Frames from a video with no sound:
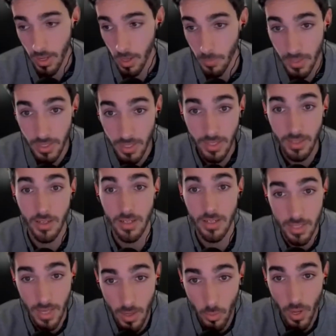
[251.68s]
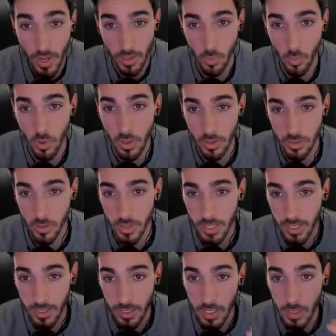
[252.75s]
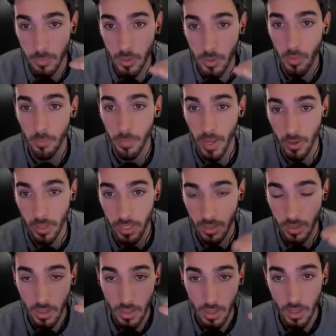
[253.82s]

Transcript: but they understand why it works so they can keep compounding